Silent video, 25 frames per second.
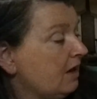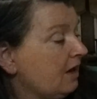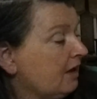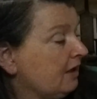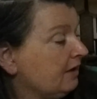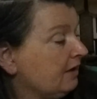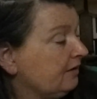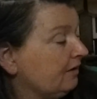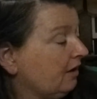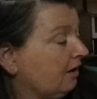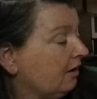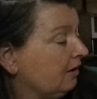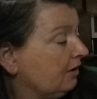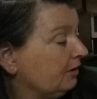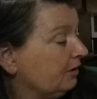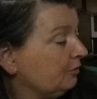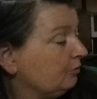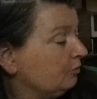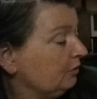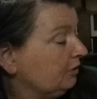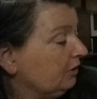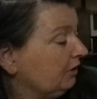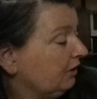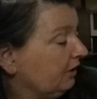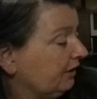And I
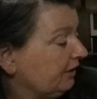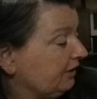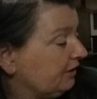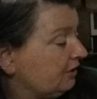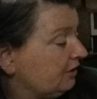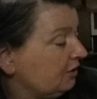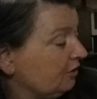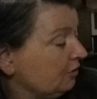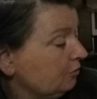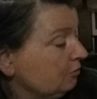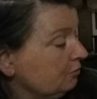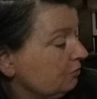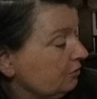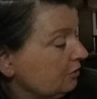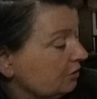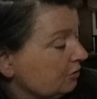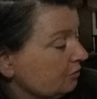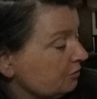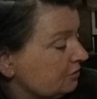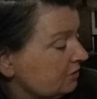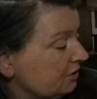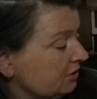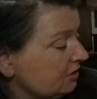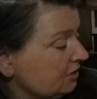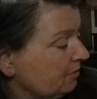would like you,
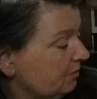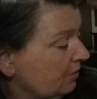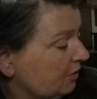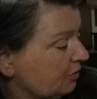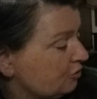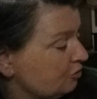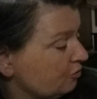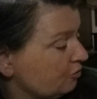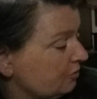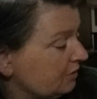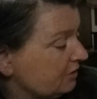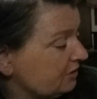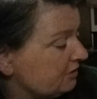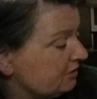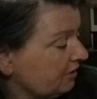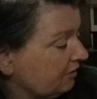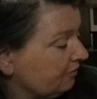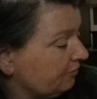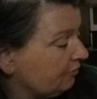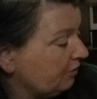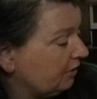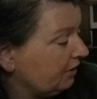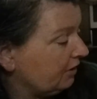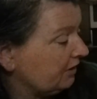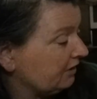using the measurements
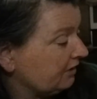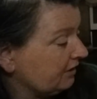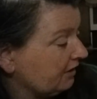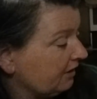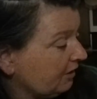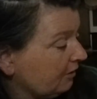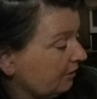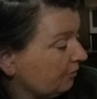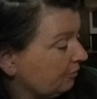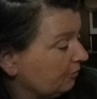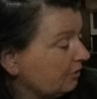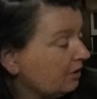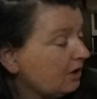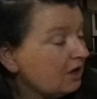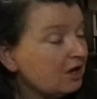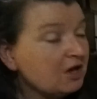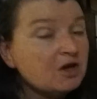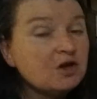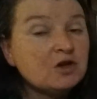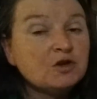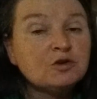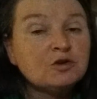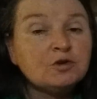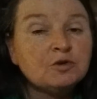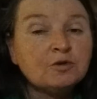I've written down,
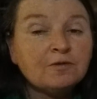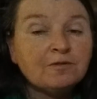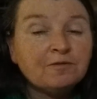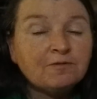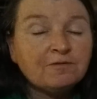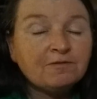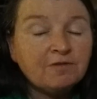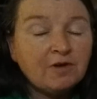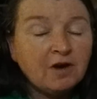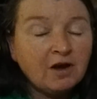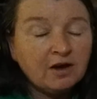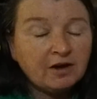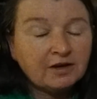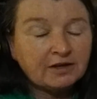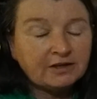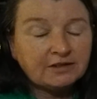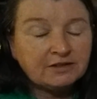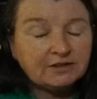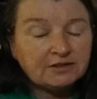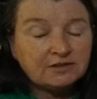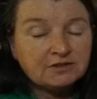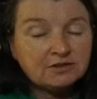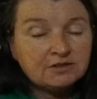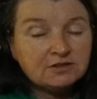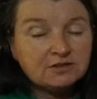to
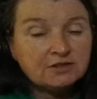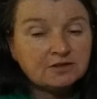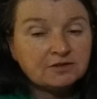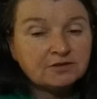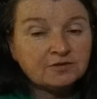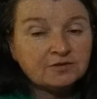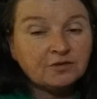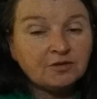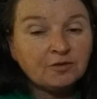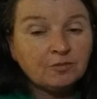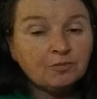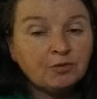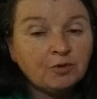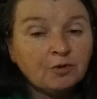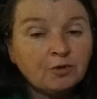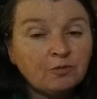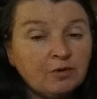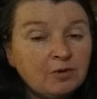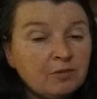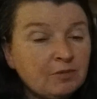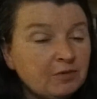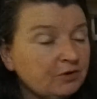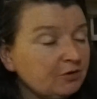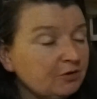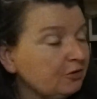find the
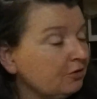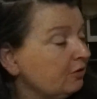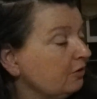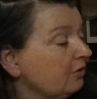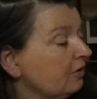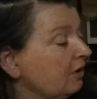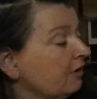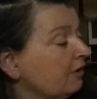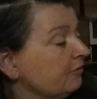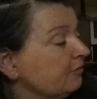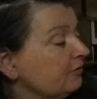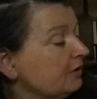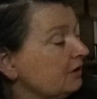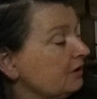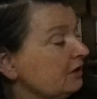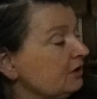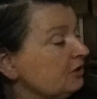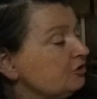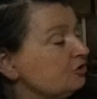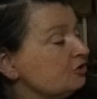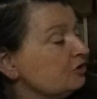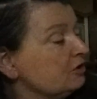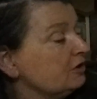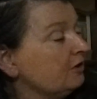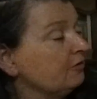perimeter of
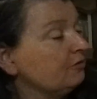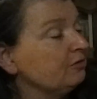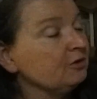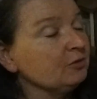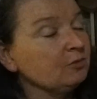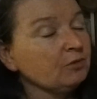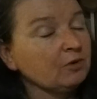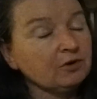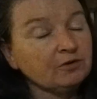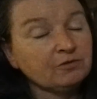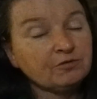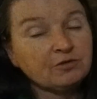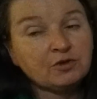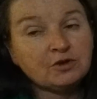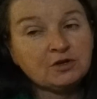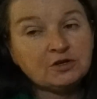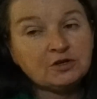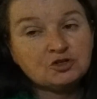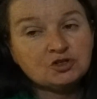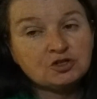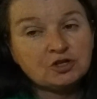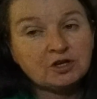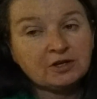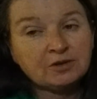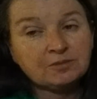each and every one of these
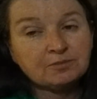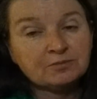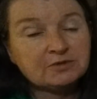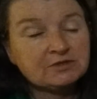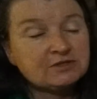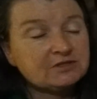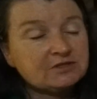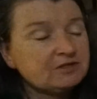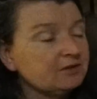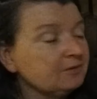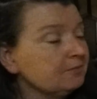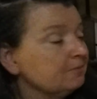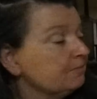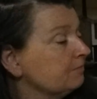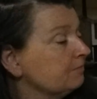shapes.